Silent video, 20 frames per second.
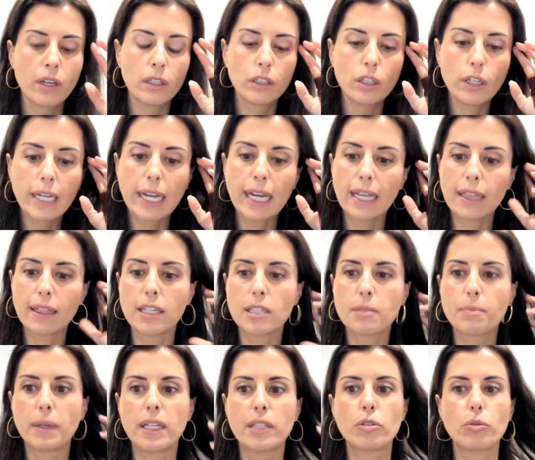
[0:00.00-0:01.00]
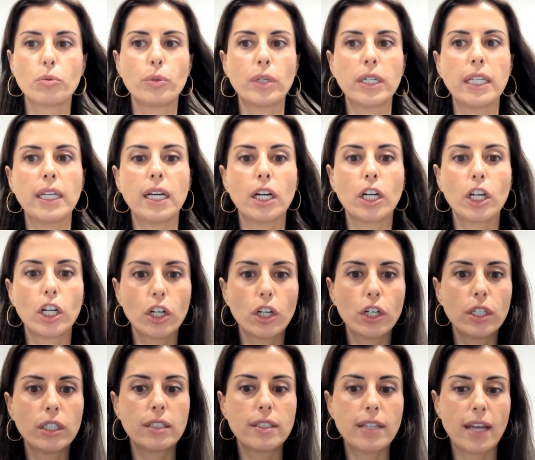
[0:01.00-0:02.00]
looking at this, but it's really a
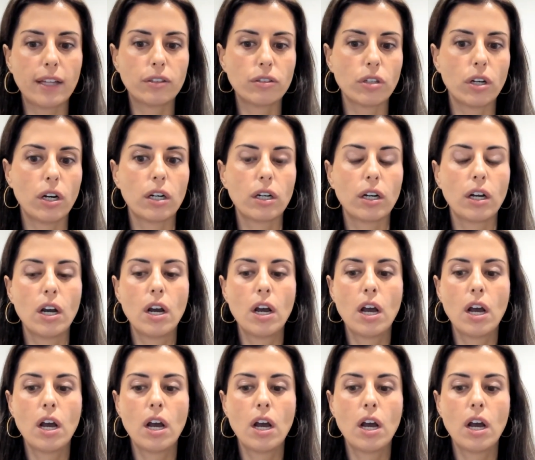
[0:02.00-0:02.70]
good TED talk